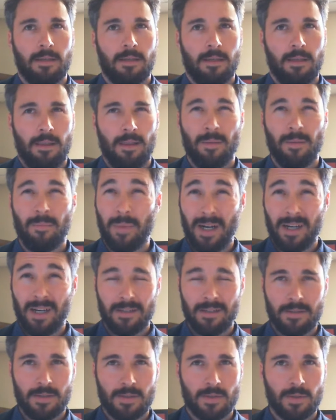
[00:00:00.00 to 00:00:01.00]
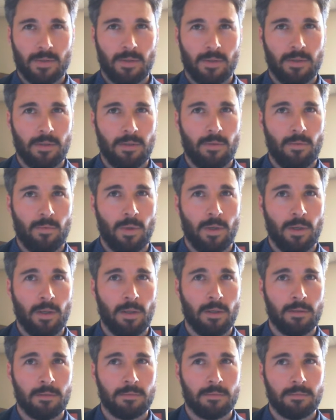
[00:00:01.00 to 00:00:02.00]
the bugs
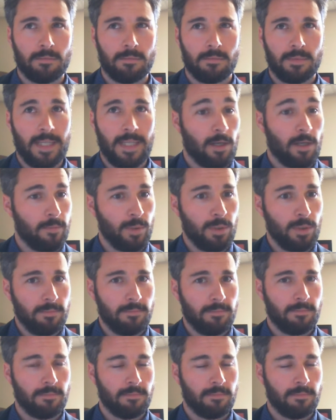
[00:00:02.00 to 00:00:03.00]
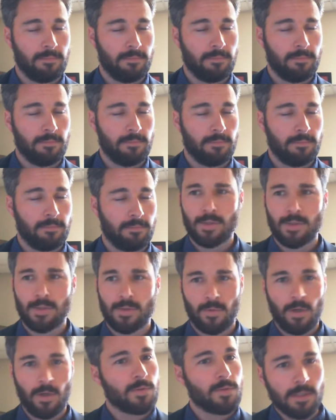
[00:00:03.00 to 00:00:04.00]
were terrible And not just
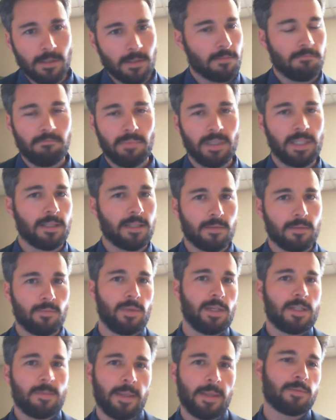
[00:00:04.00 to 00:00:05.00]
roaches, because we expect